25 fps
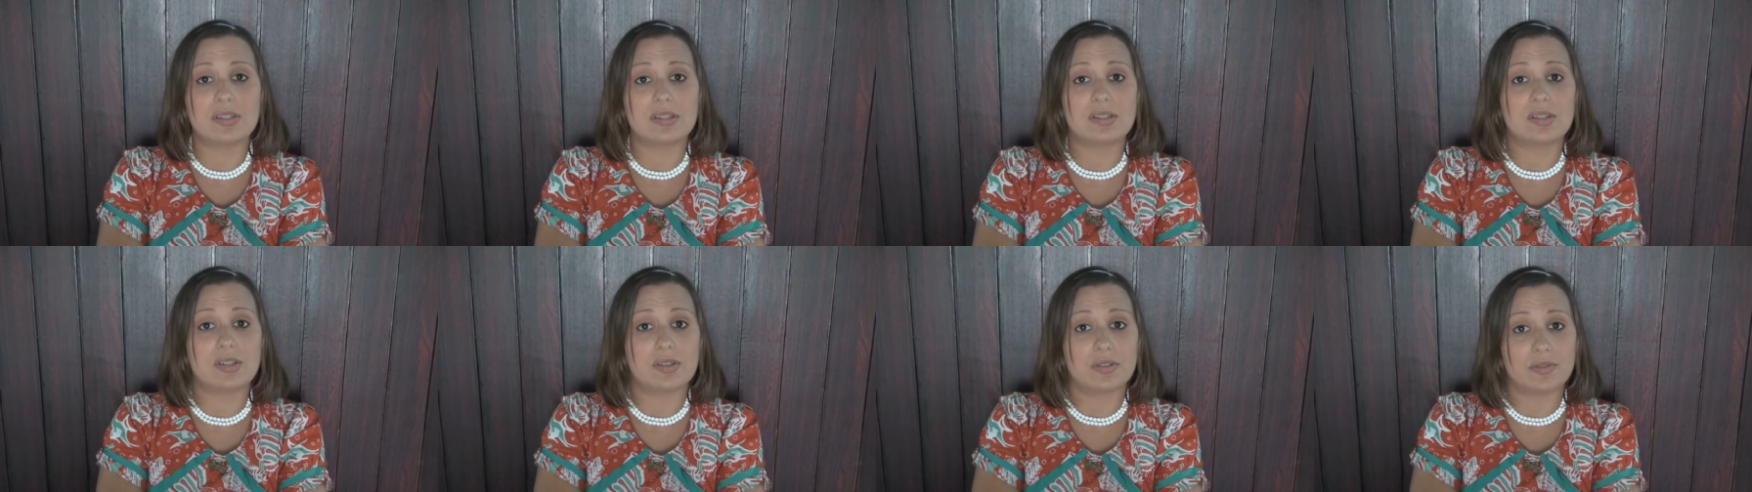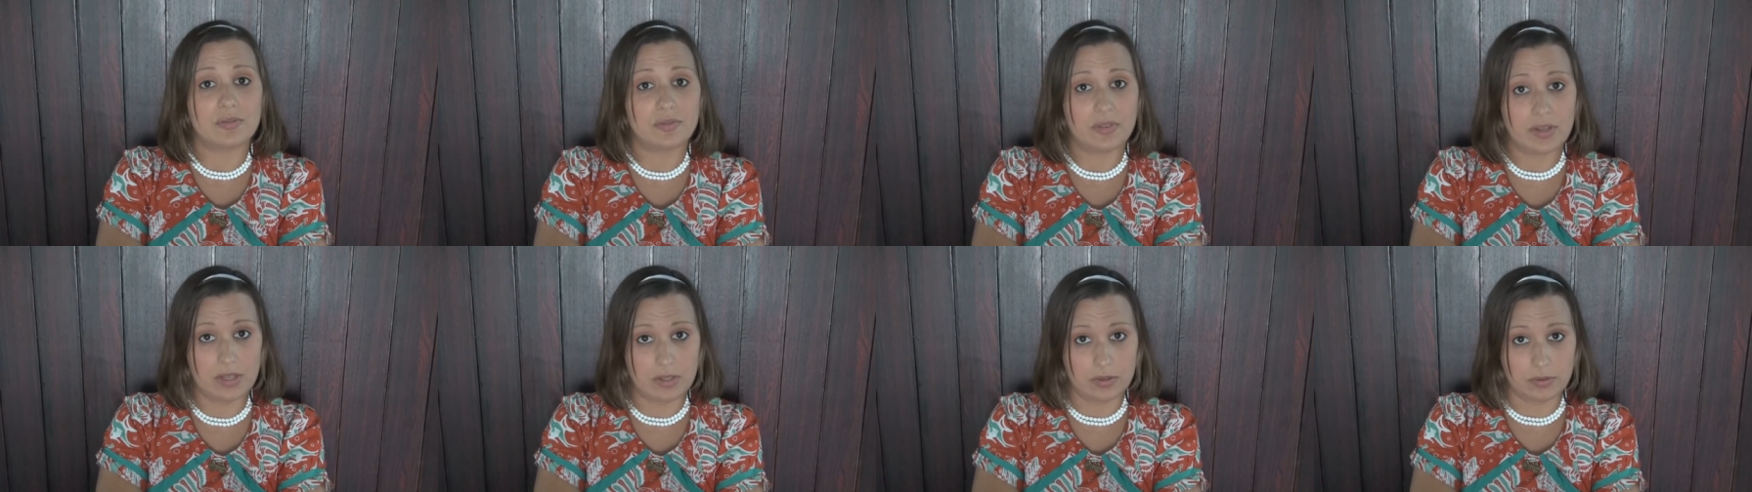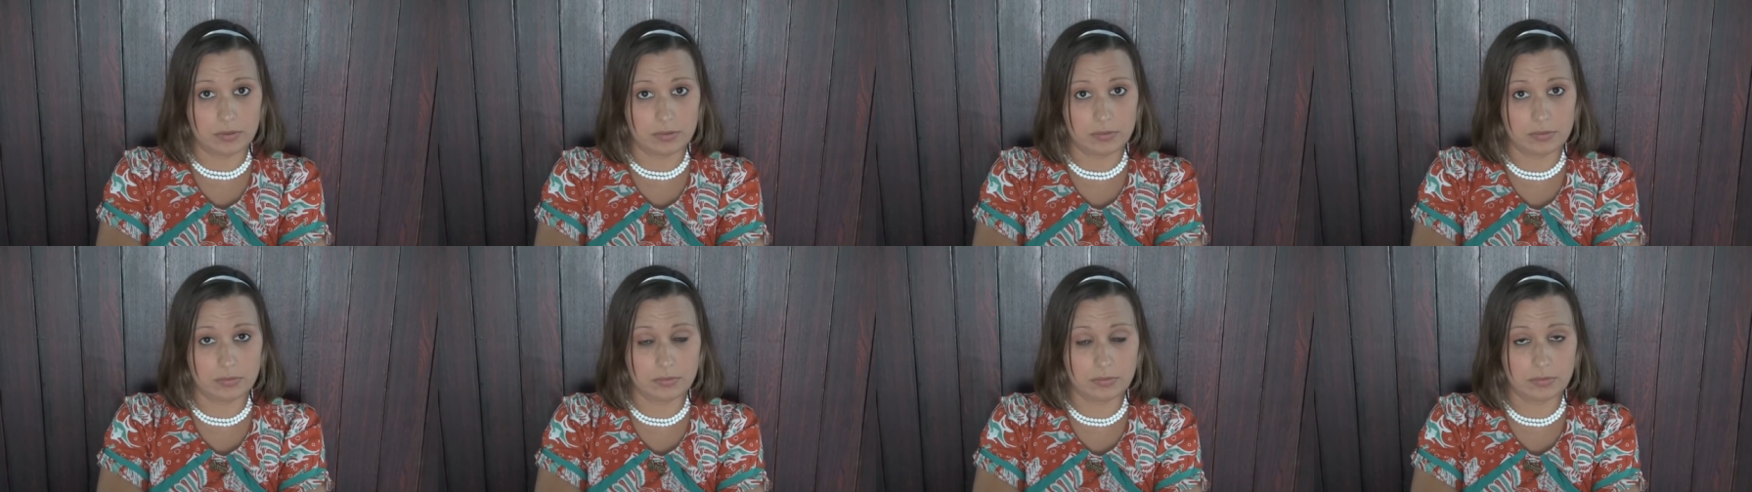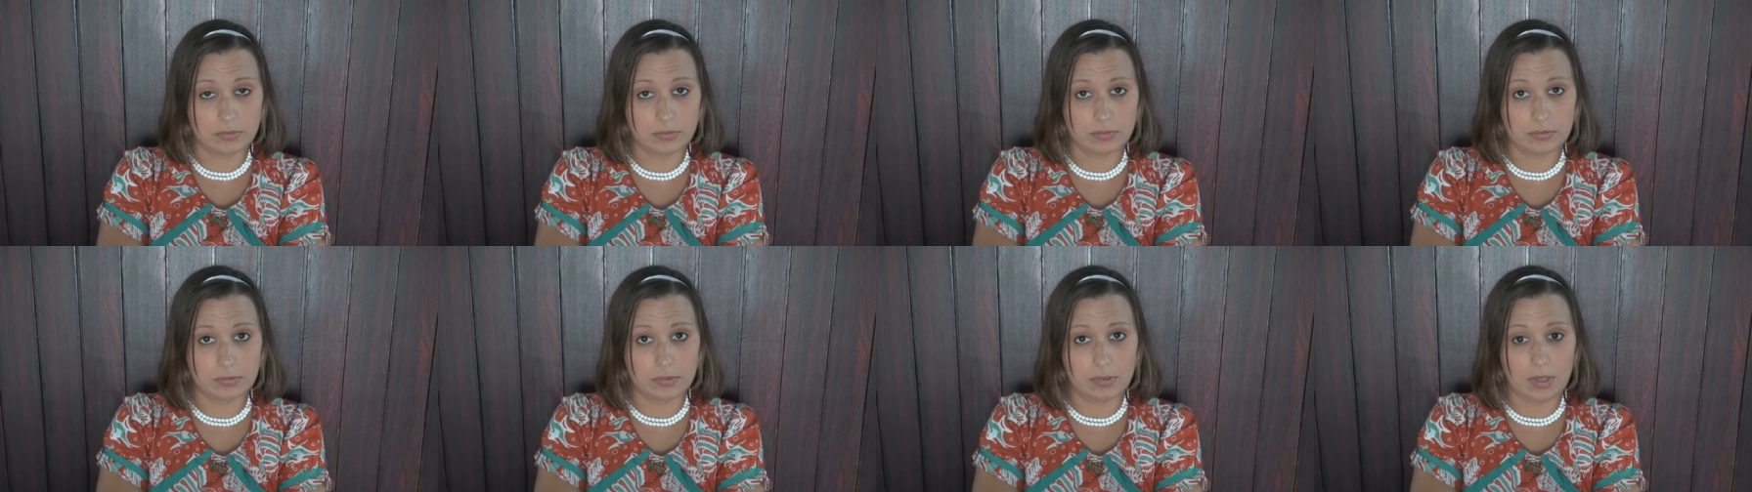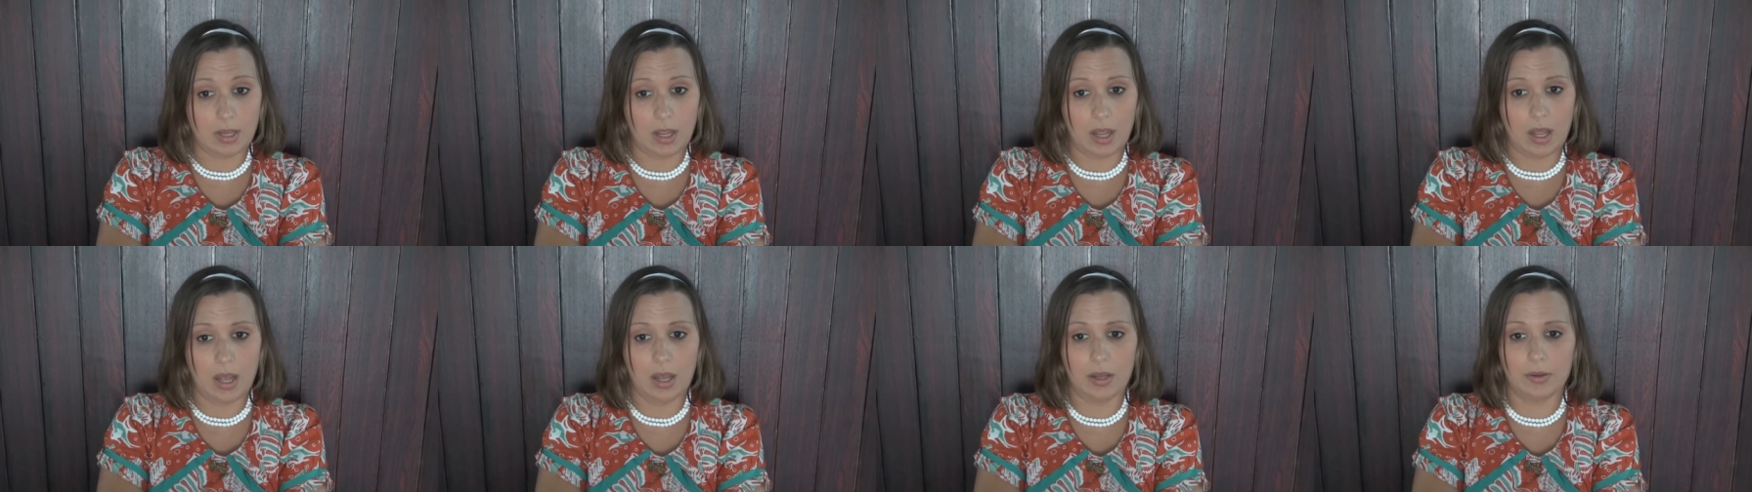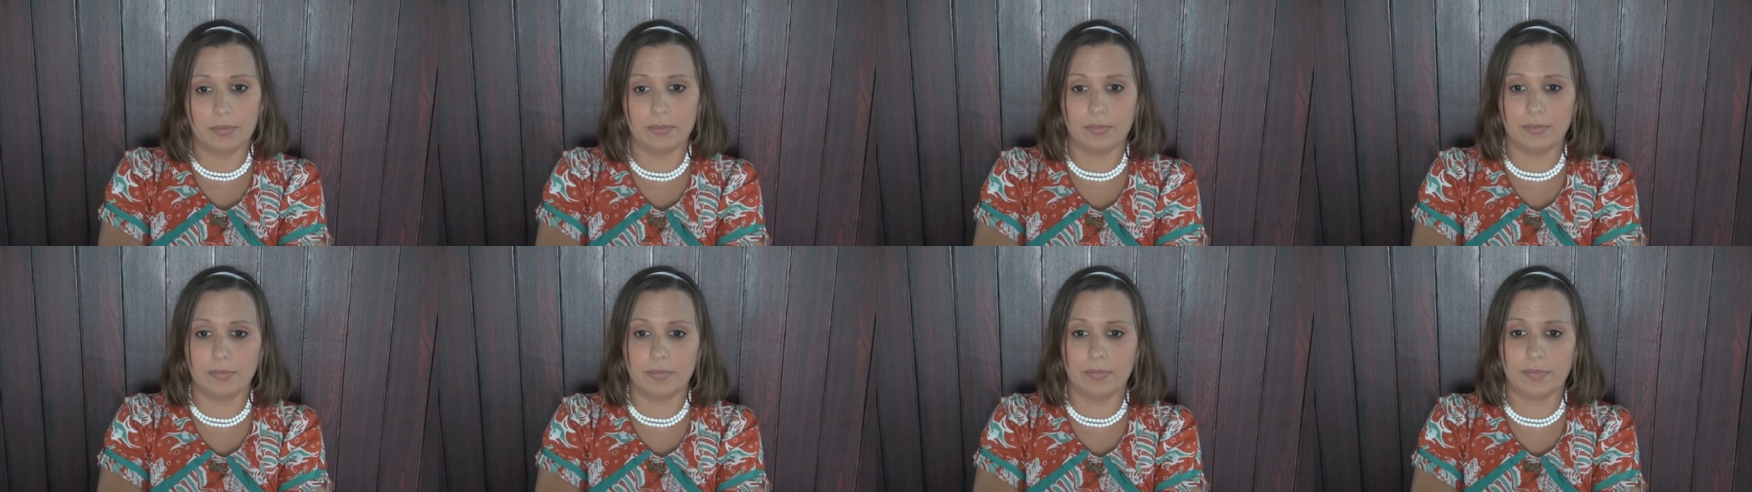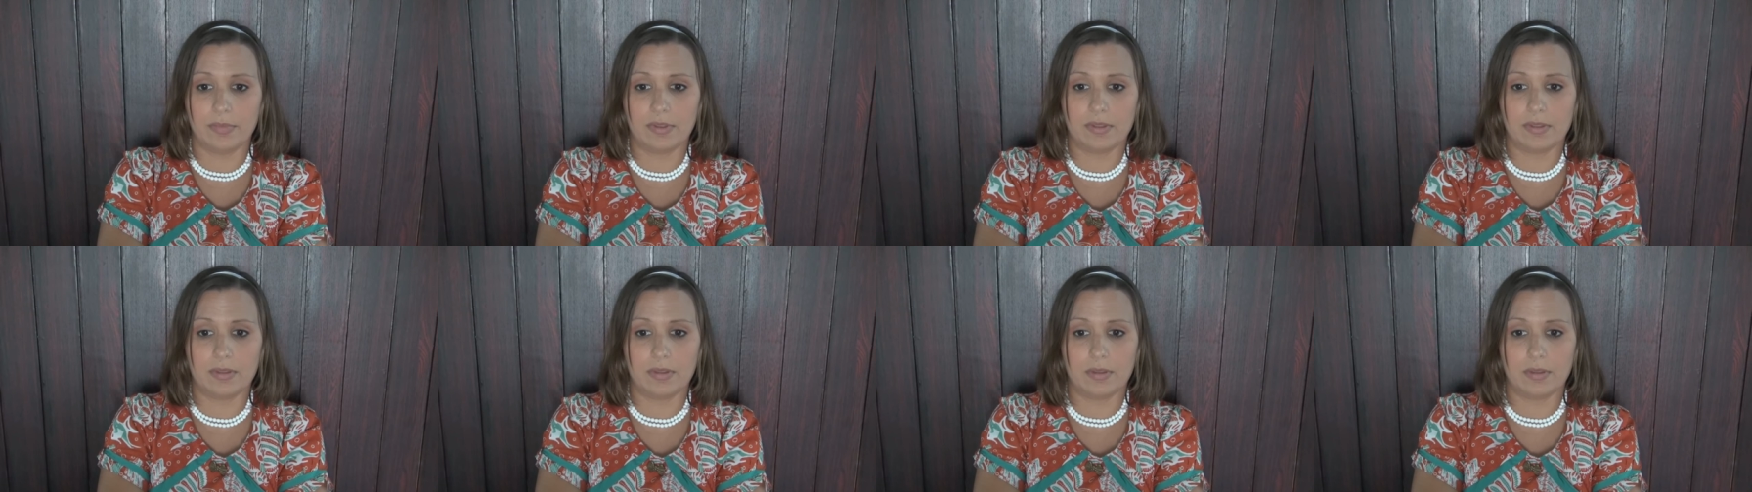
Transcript: into veal um,